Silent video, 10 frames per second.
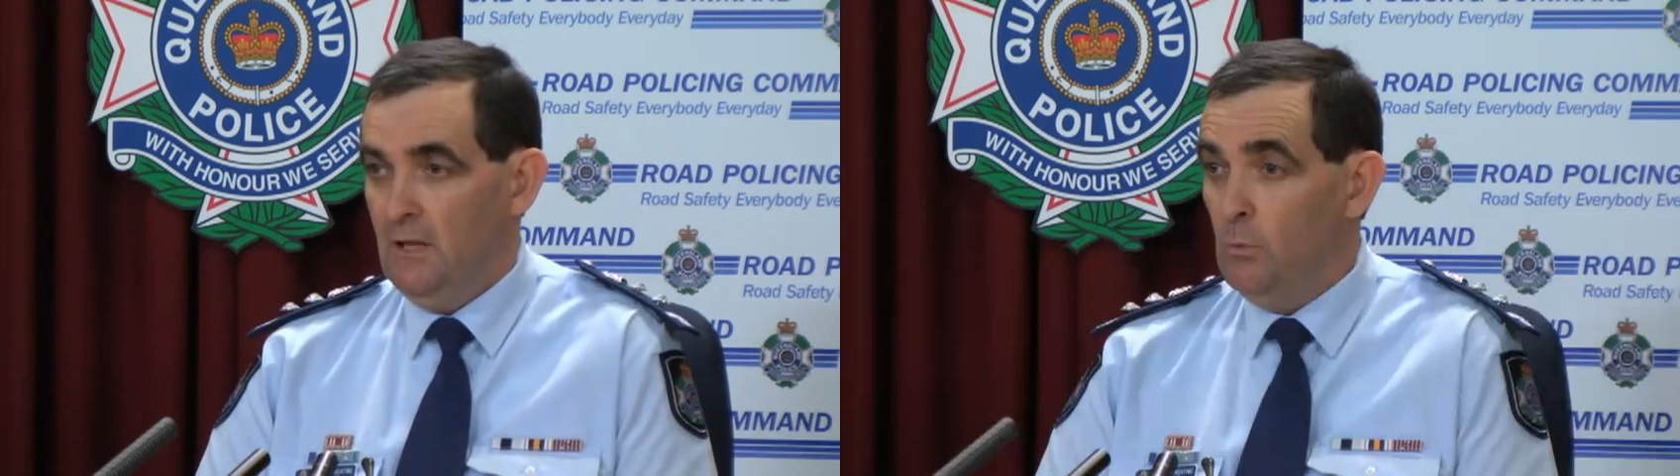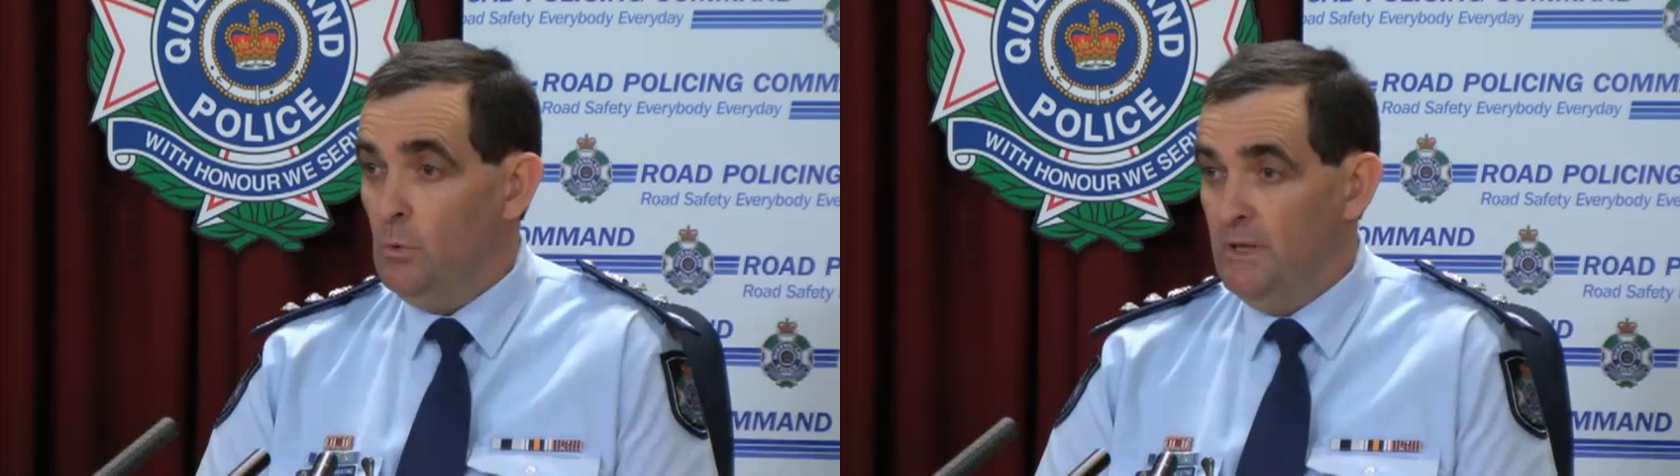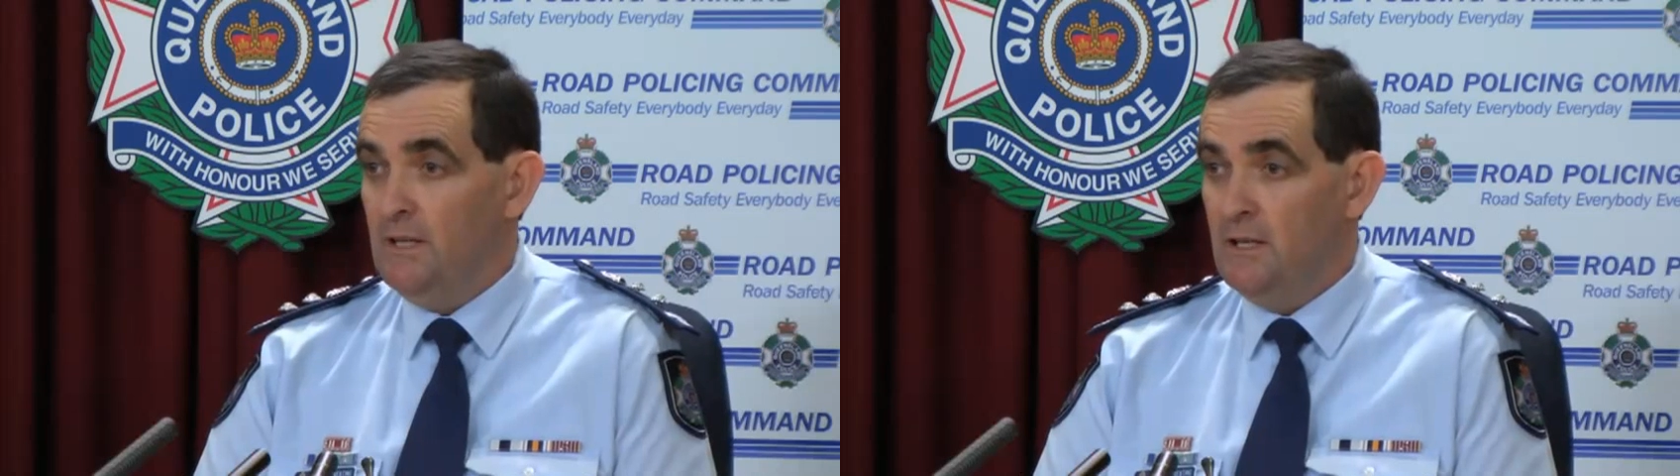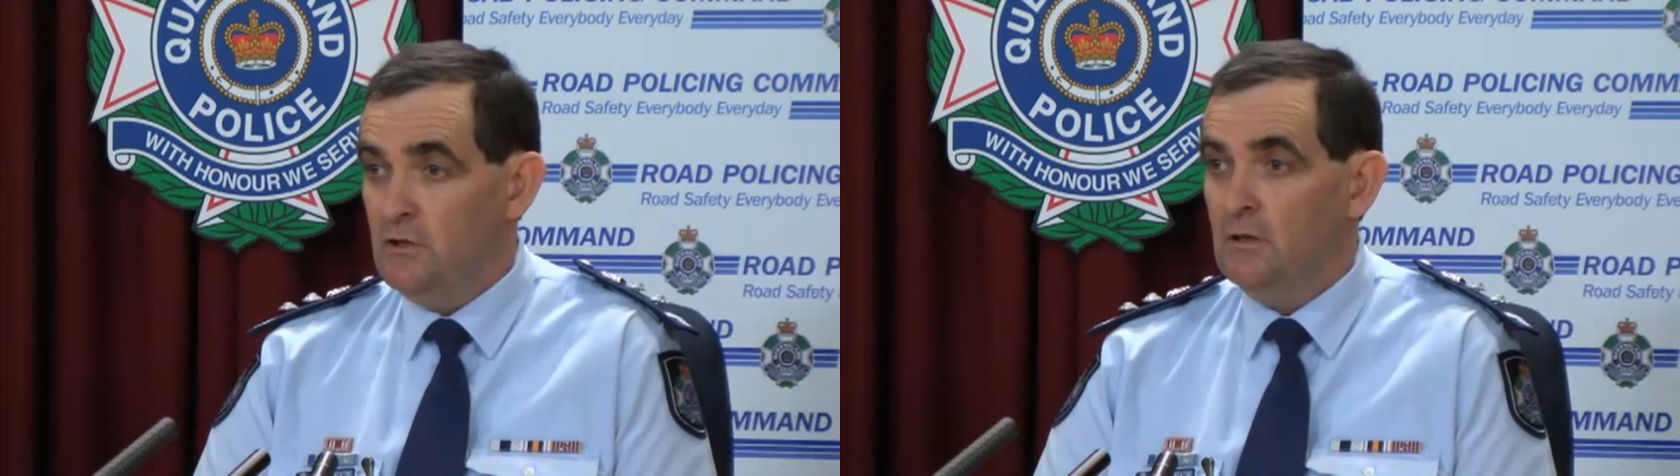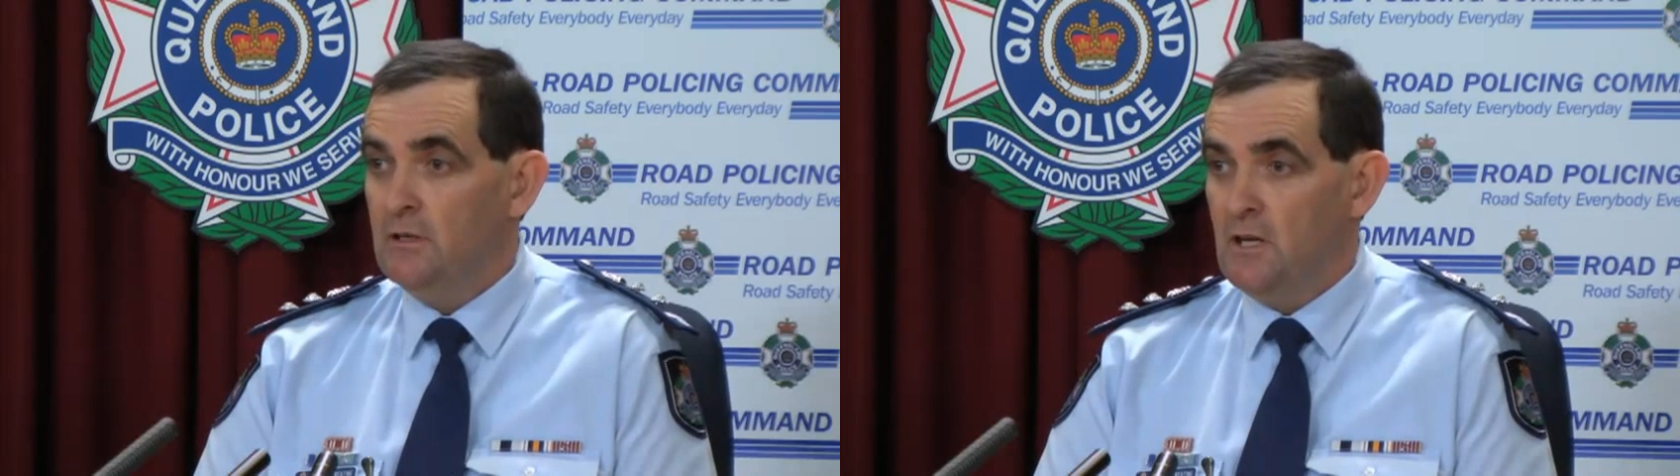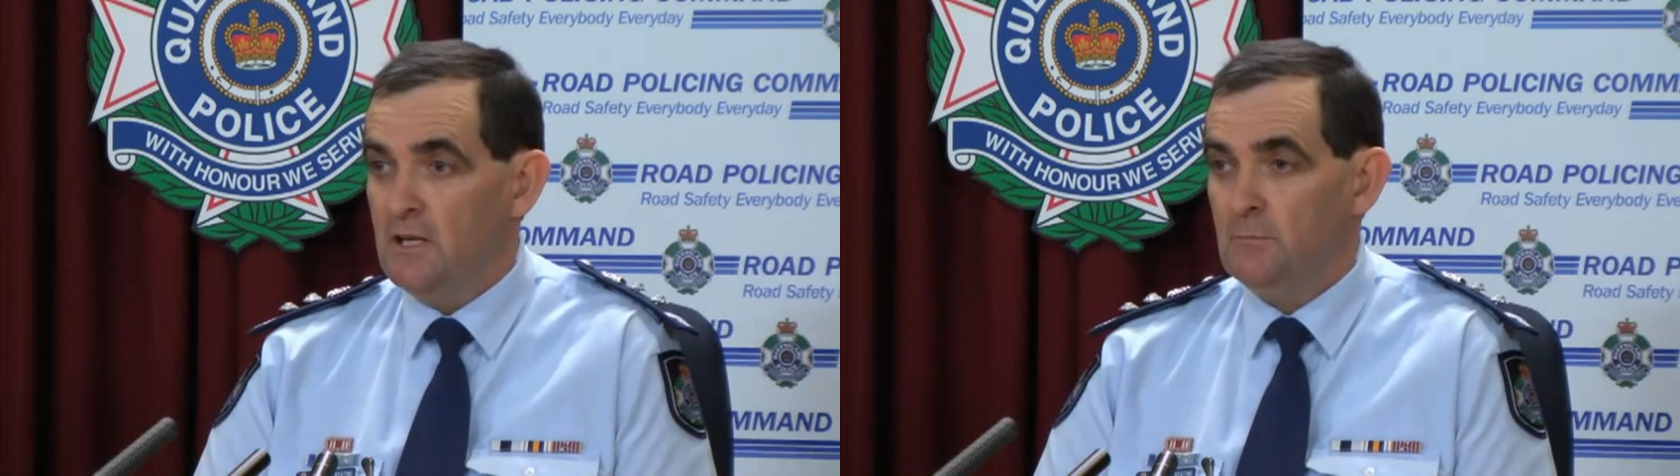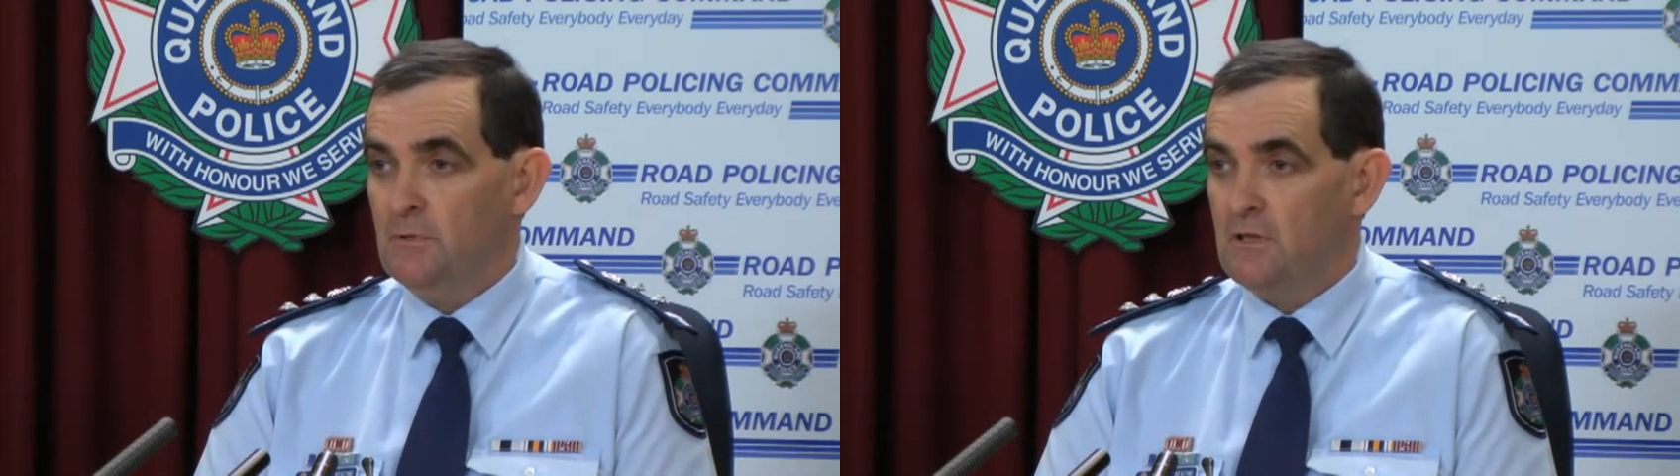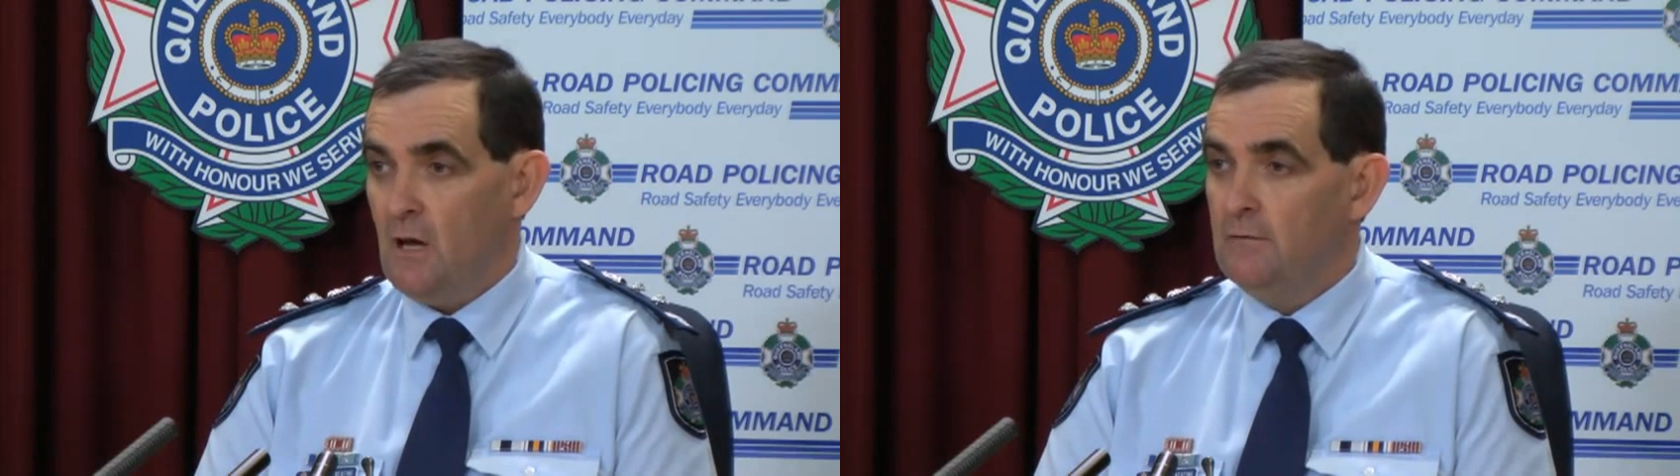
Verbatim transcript: There will be additional adjustments